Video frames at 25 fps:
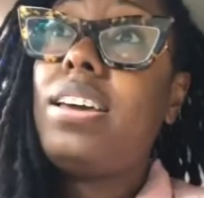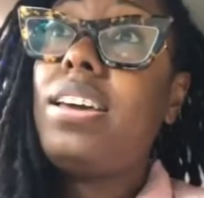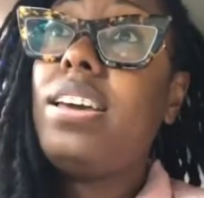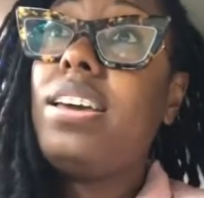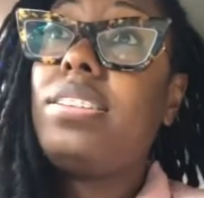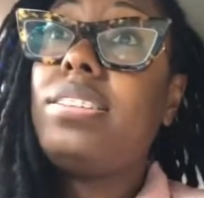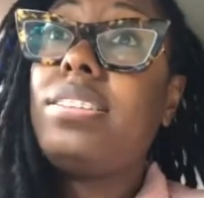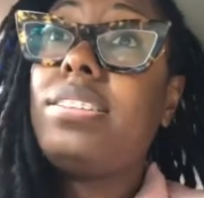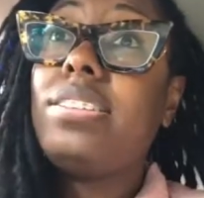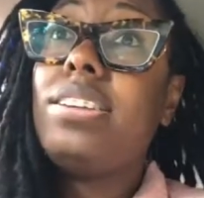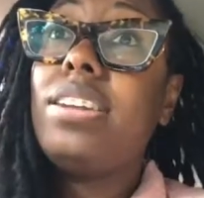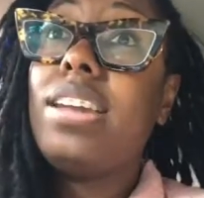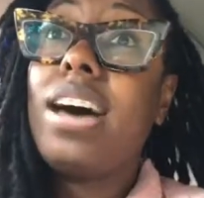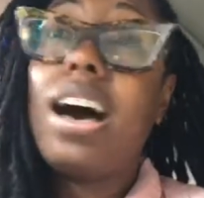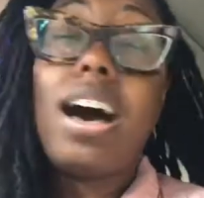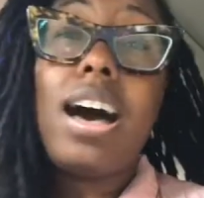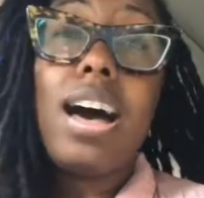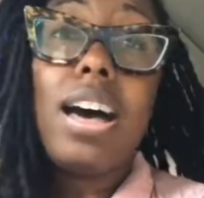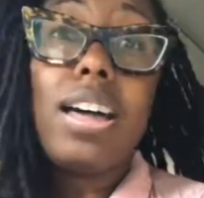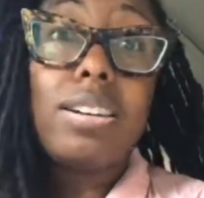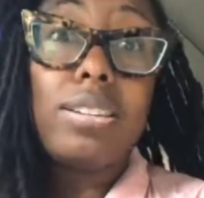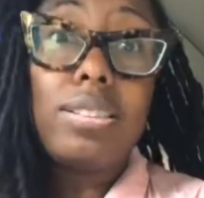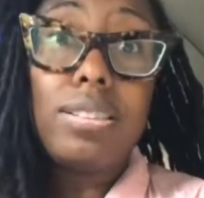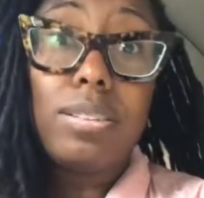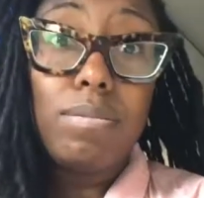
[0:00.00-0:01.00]
it's
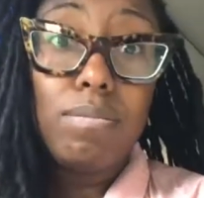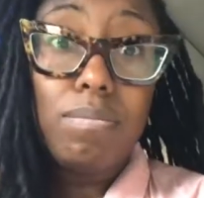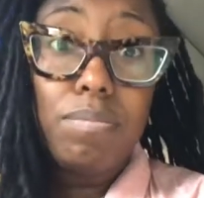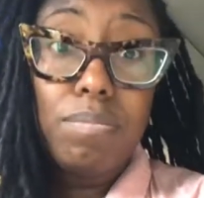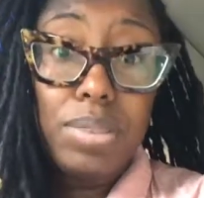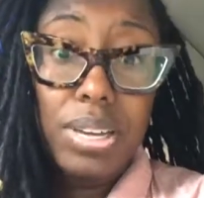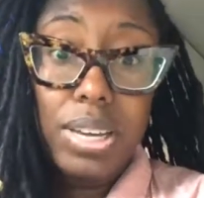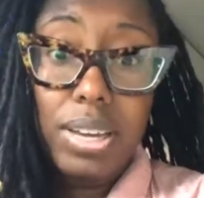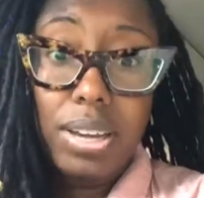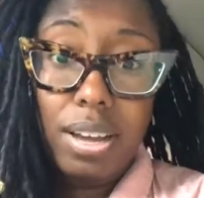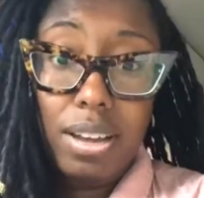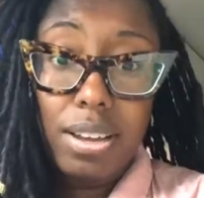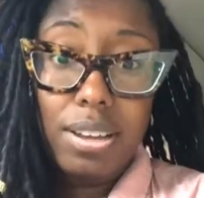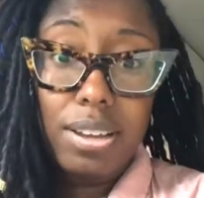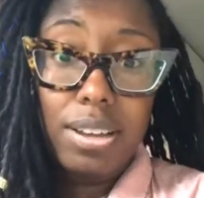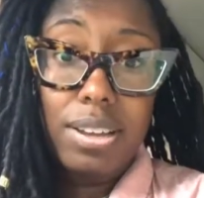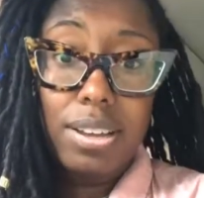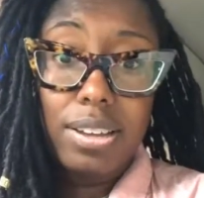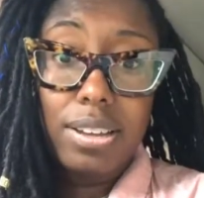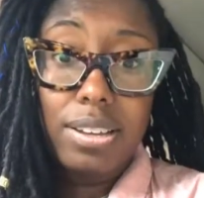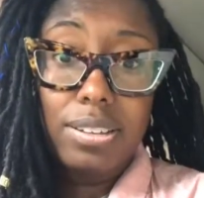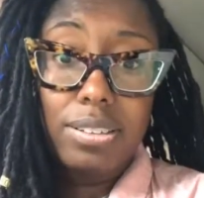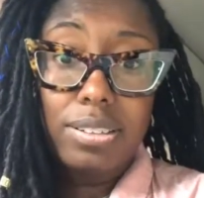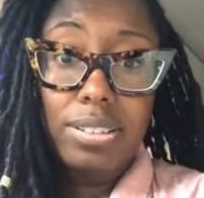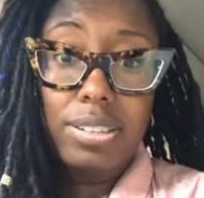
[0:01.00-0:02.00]
not
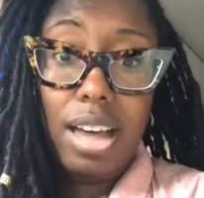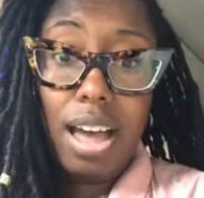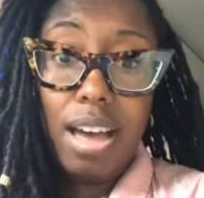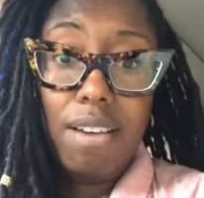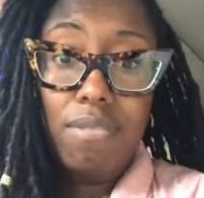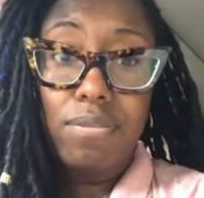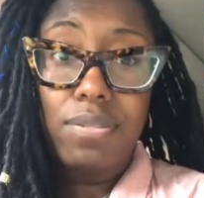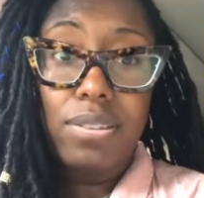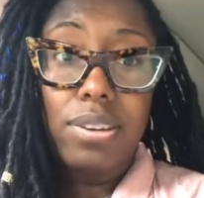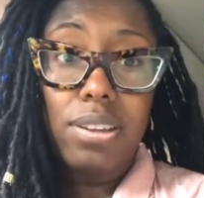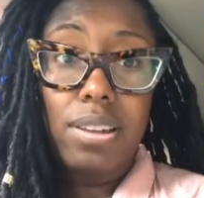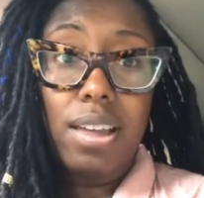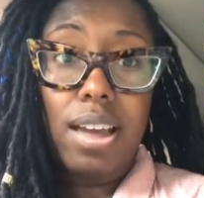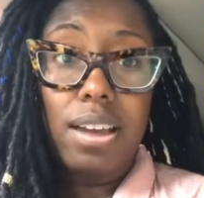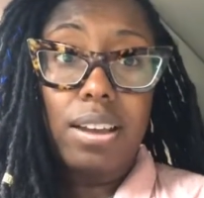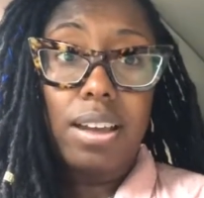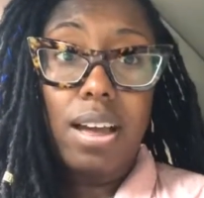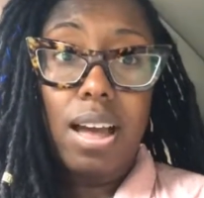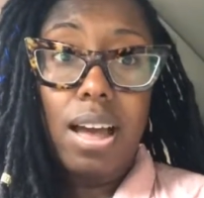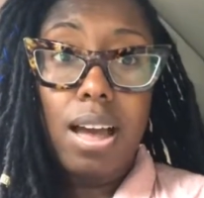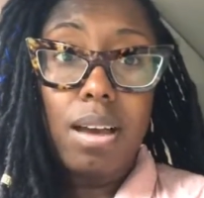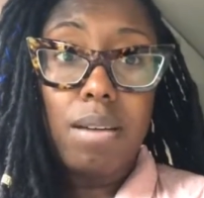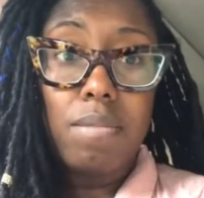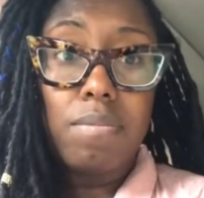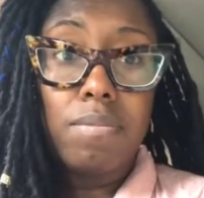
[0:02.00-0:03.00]
because I feel like
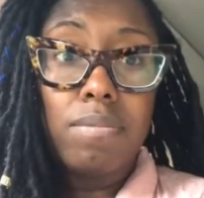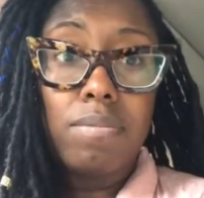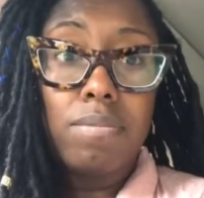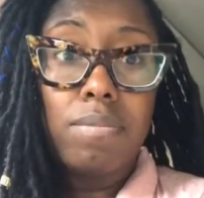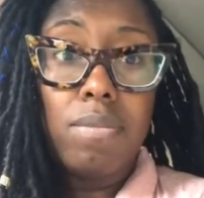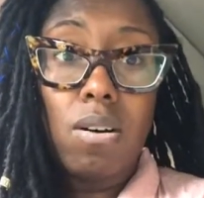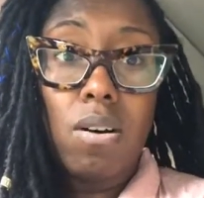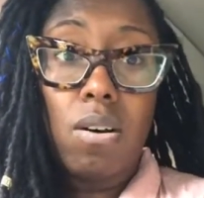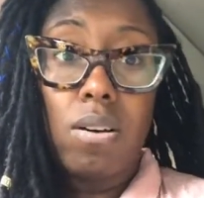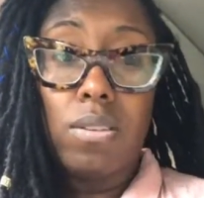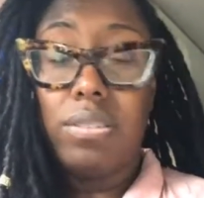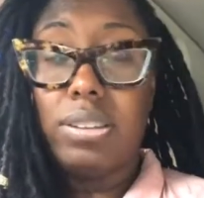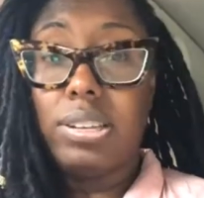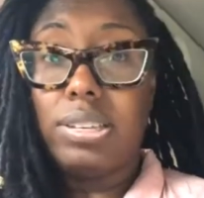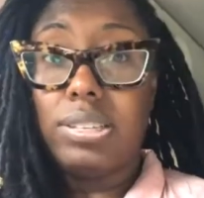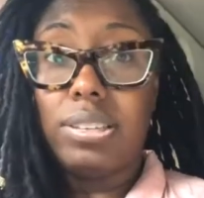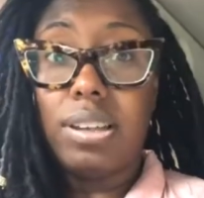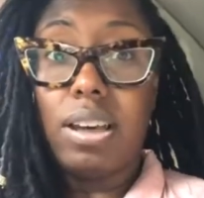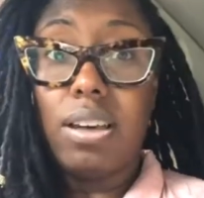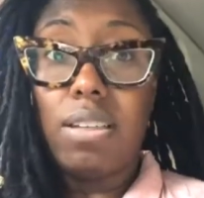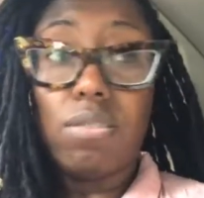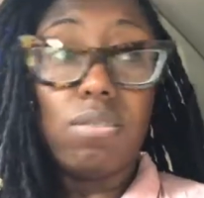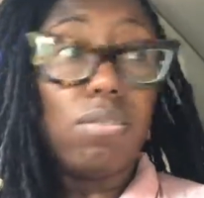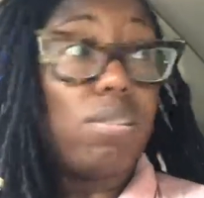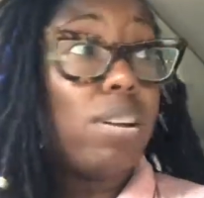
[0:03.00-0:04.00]
I'm on this
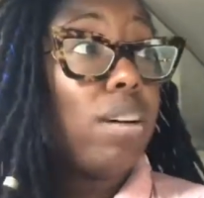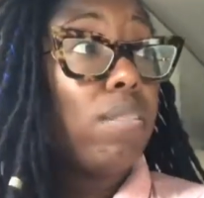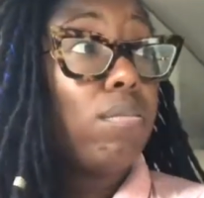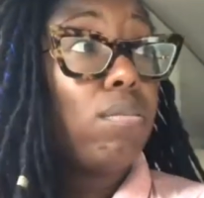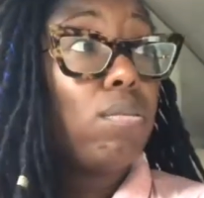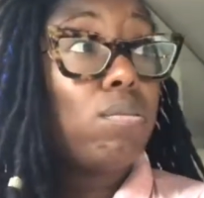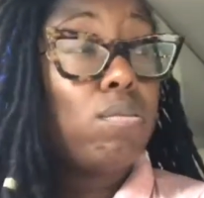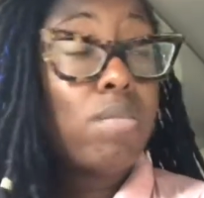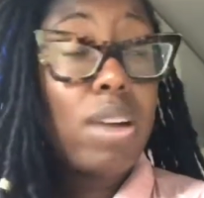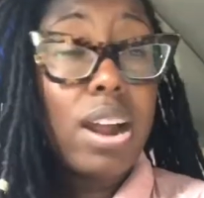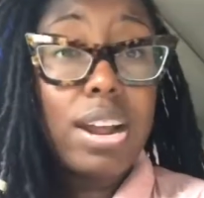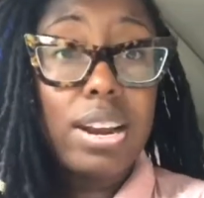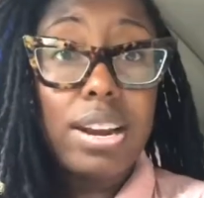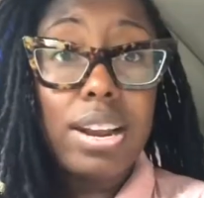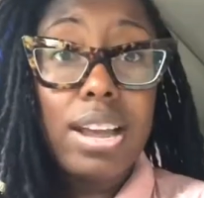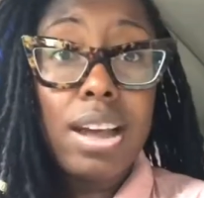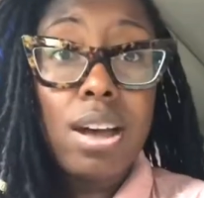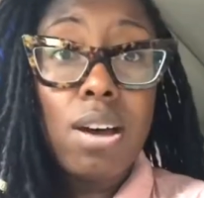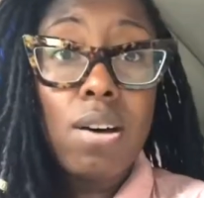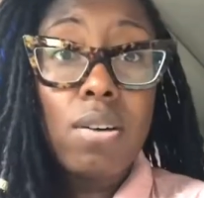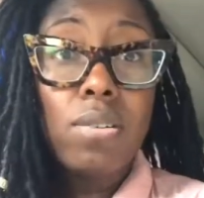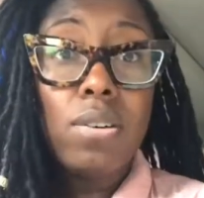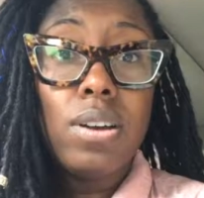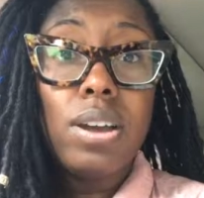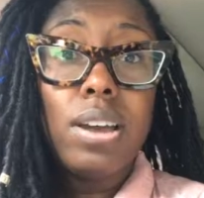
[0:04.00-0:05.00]
other level right
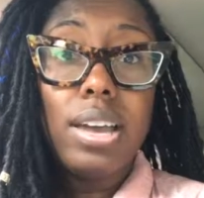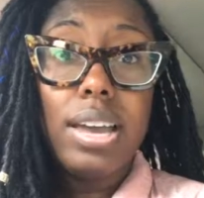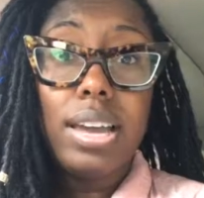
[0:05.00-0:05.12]
now.